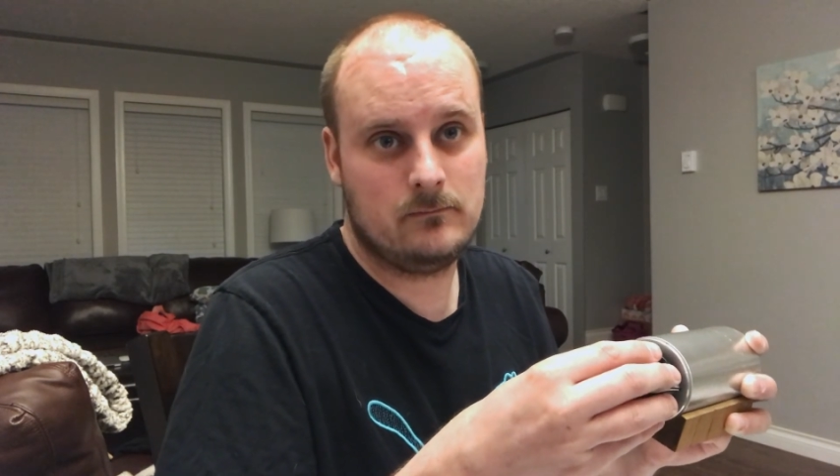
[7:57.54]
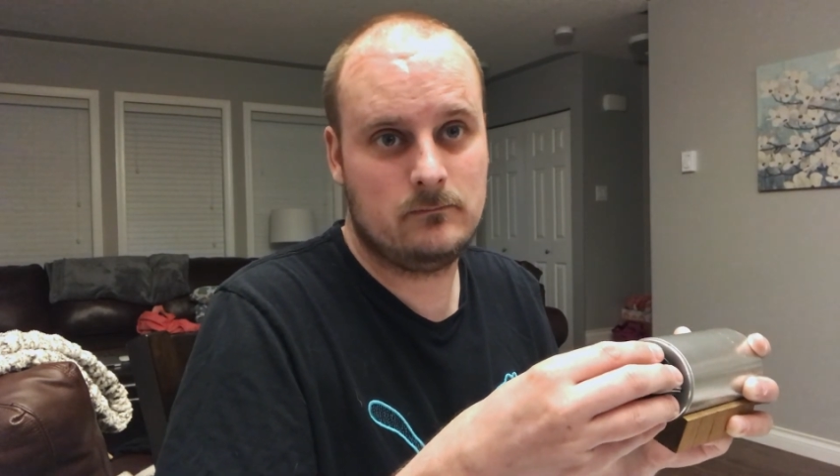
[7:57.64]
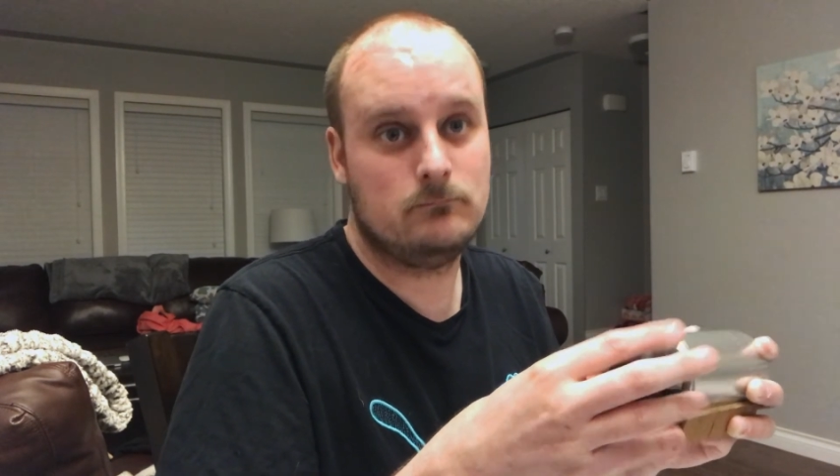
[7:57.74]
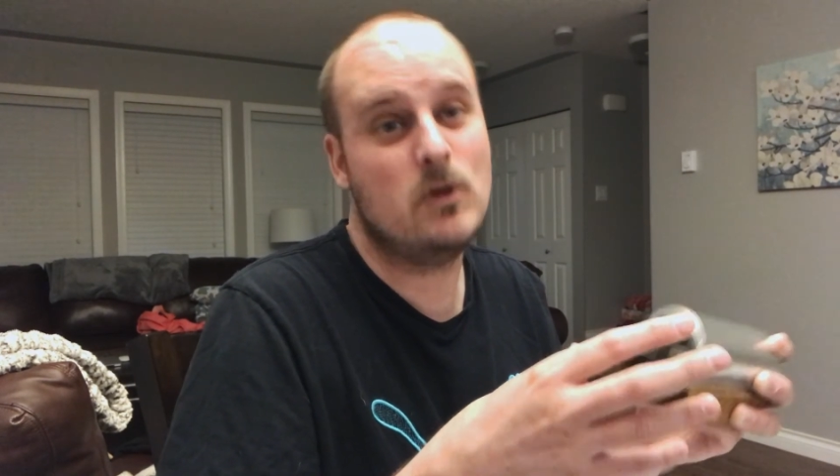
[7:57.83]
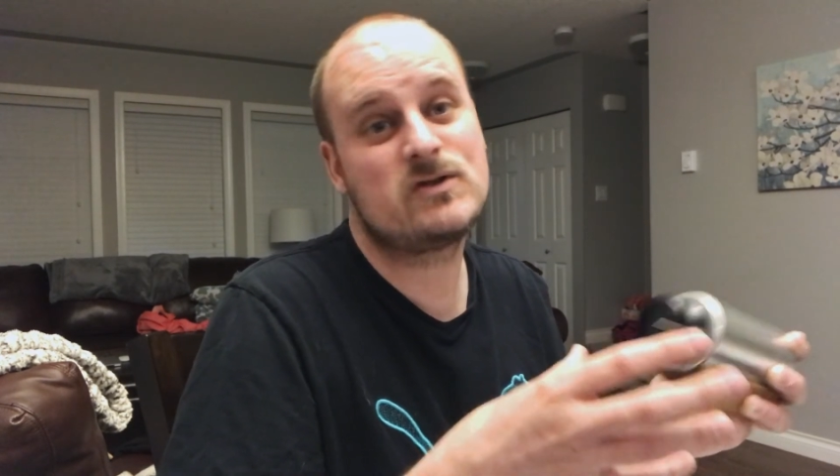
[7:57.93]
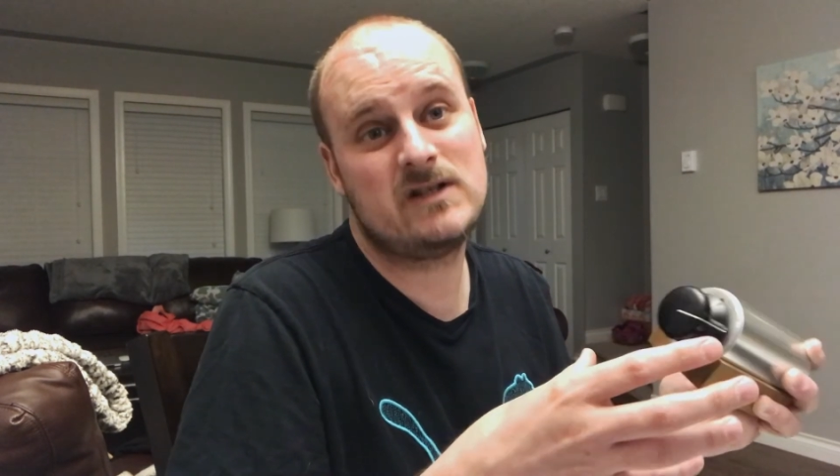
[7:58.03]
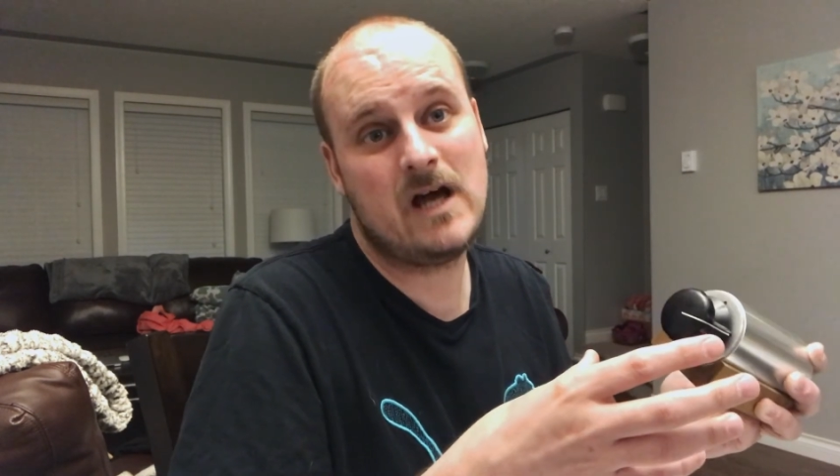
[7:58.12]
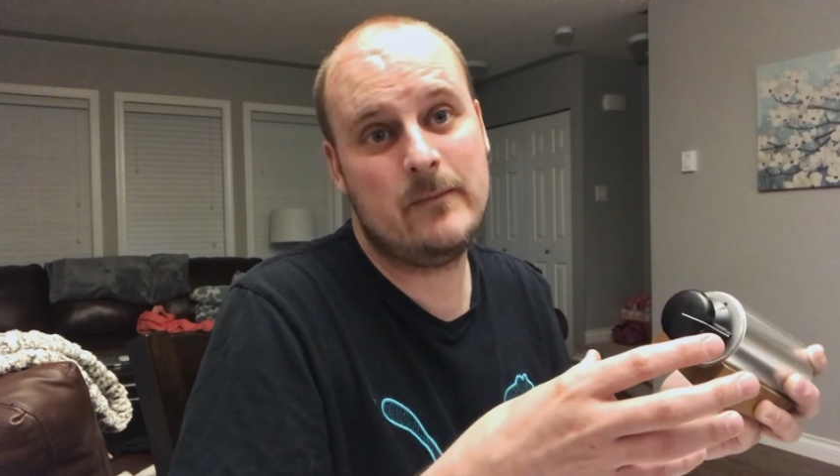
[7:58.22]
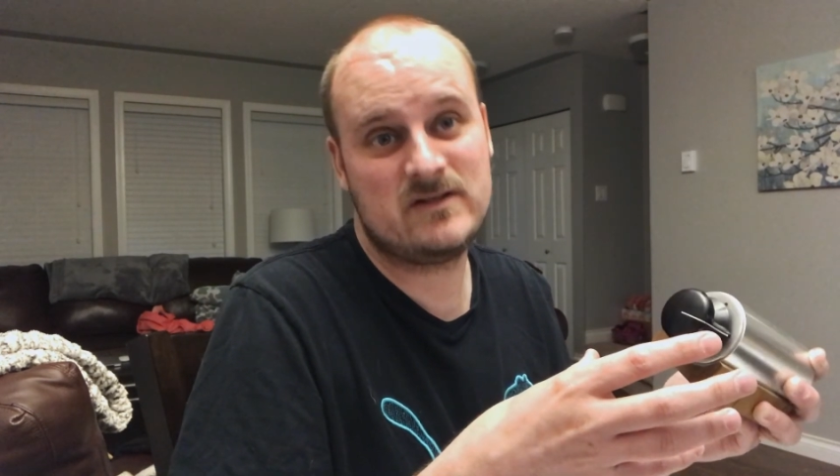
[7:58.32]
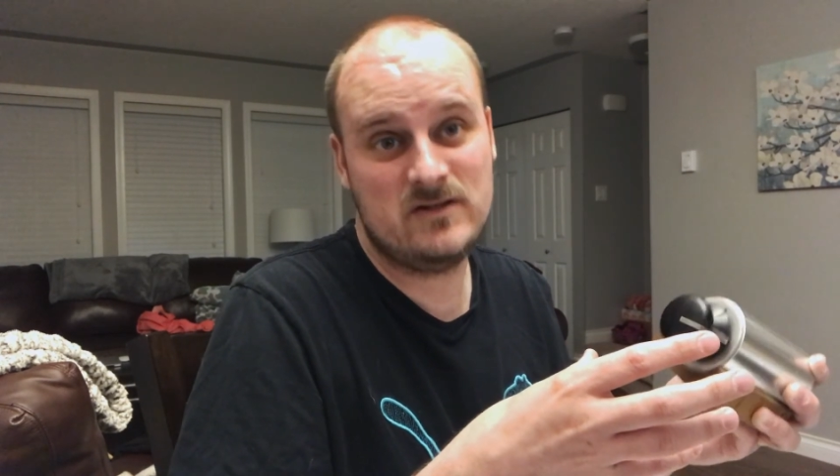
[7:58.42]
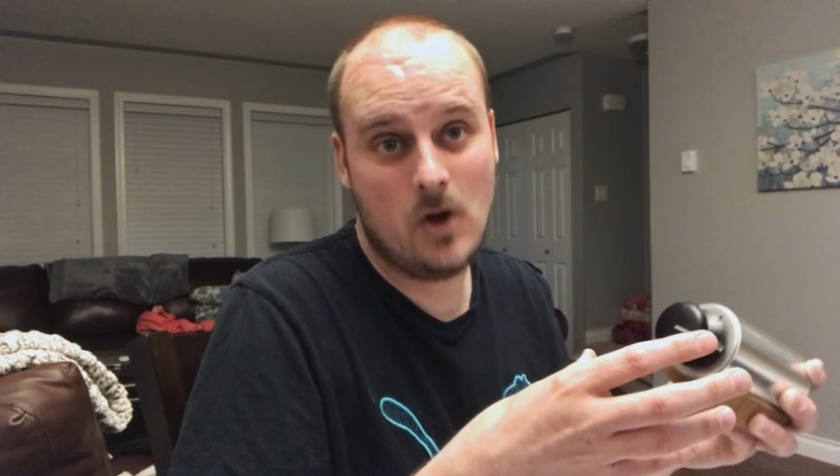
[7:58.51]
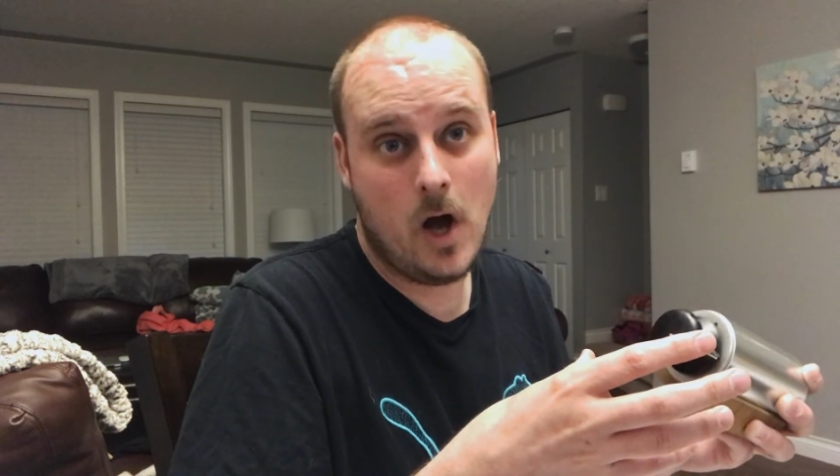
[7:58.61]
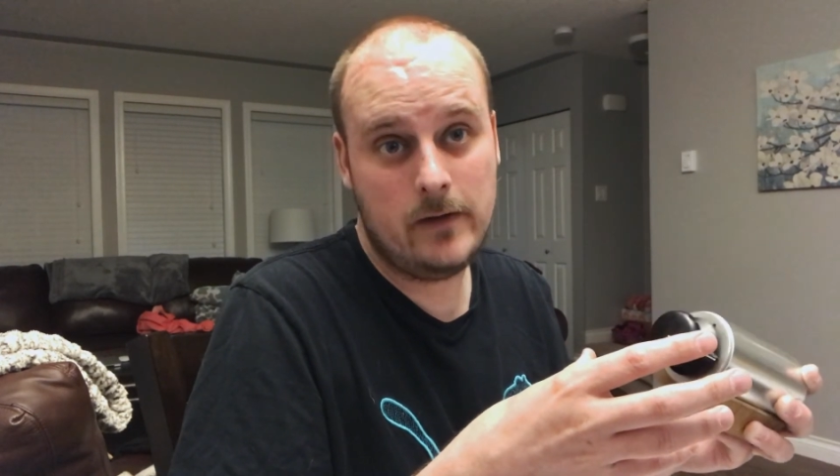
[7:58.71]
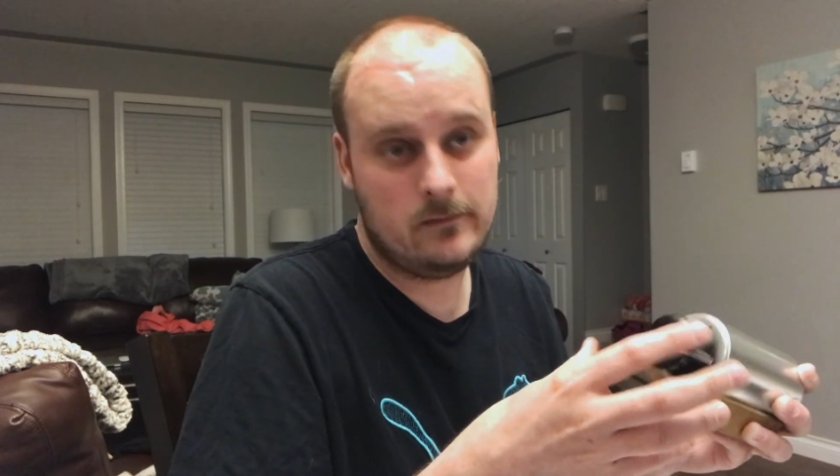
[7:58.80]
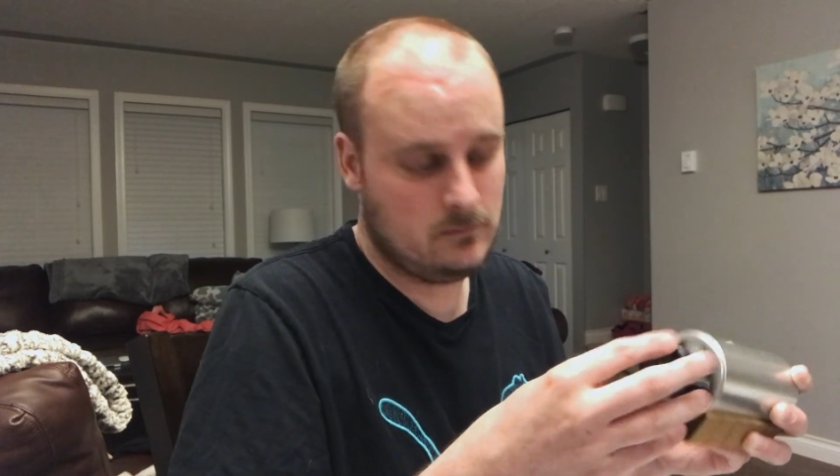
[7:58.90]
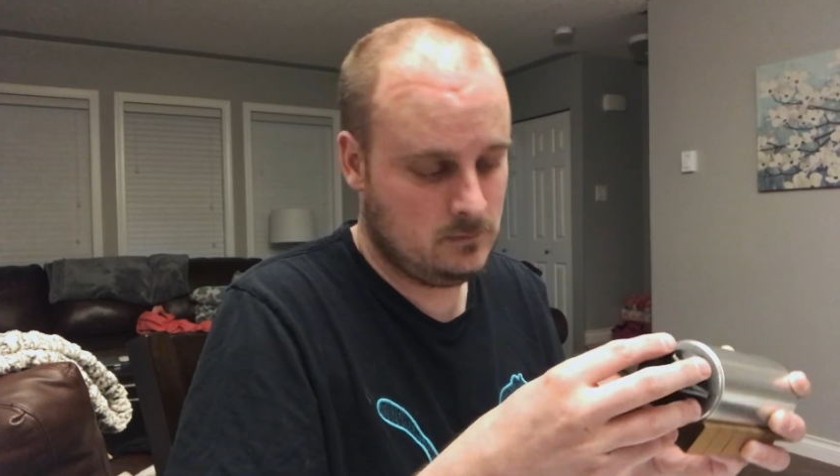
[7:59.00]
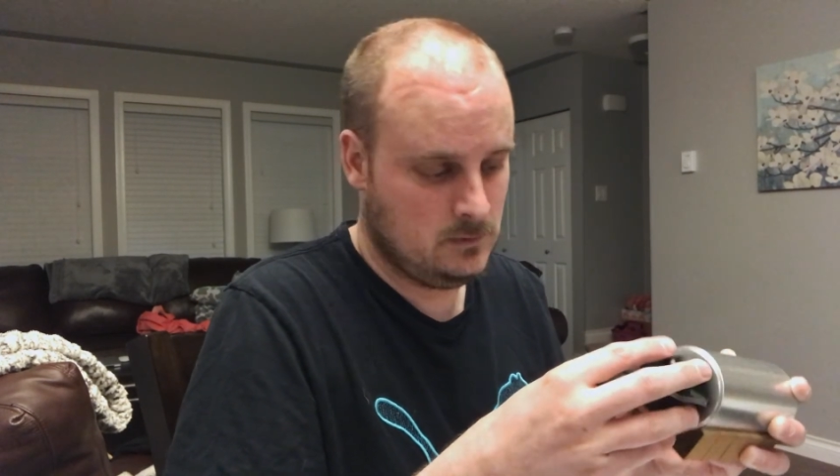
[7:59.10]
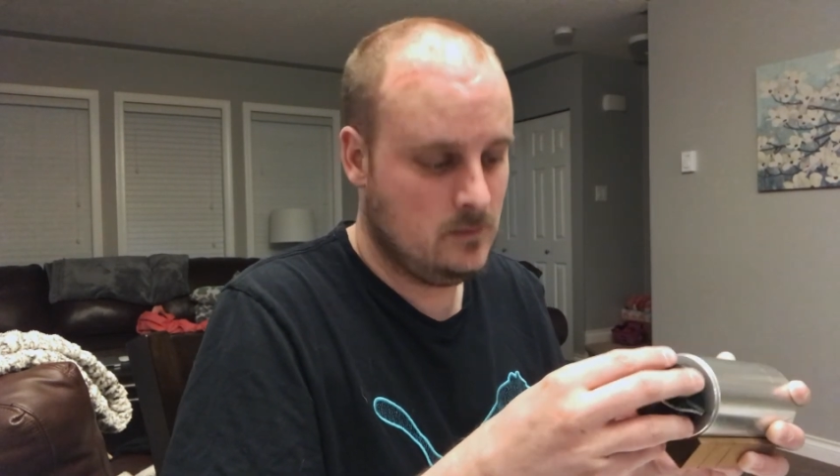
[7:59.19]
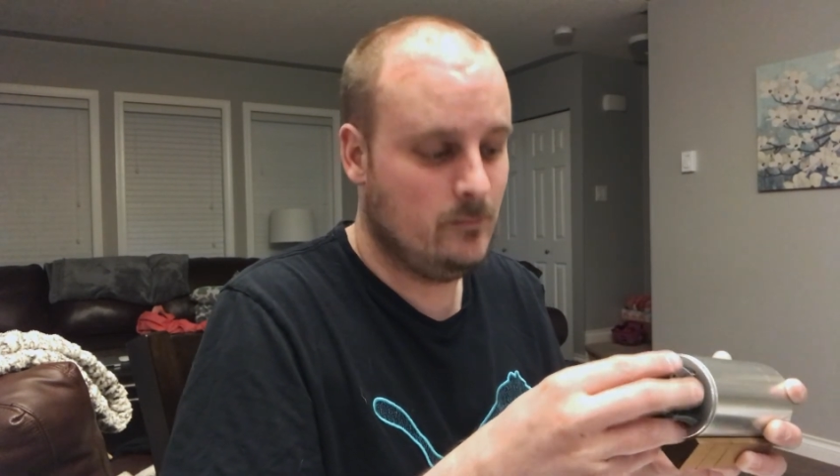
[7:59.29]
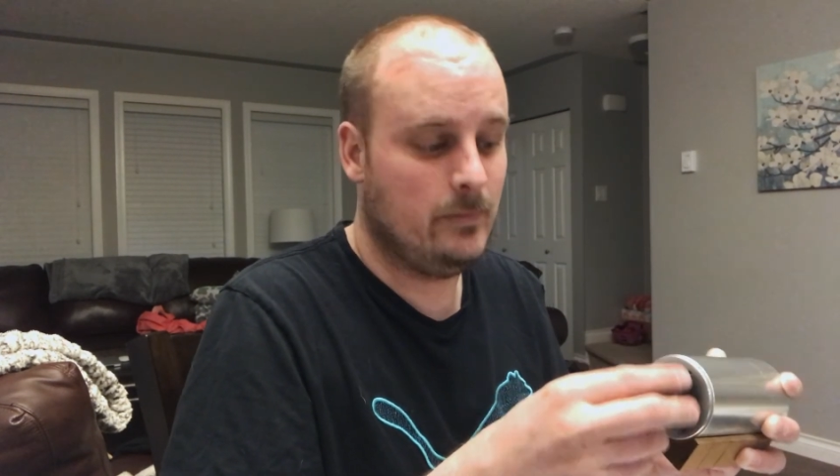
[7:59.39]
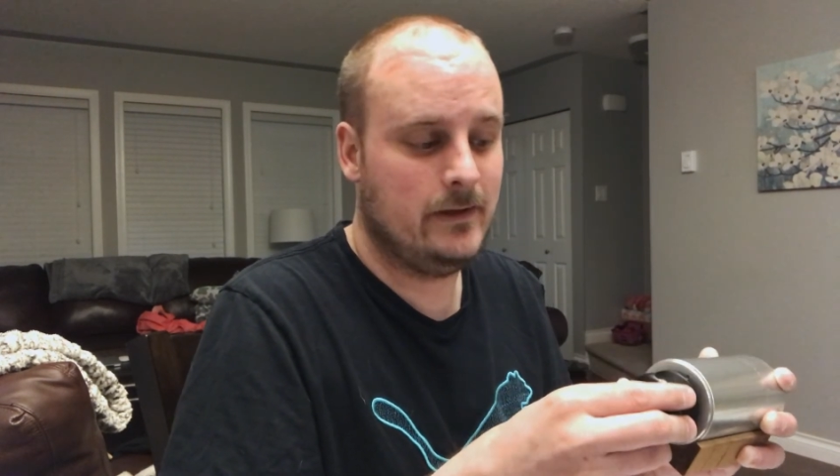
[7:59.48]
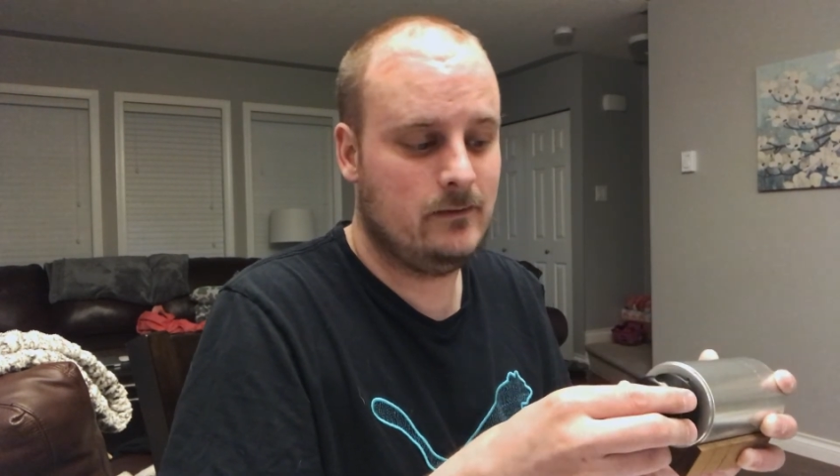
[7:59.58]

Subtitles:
Most of the time it's not, but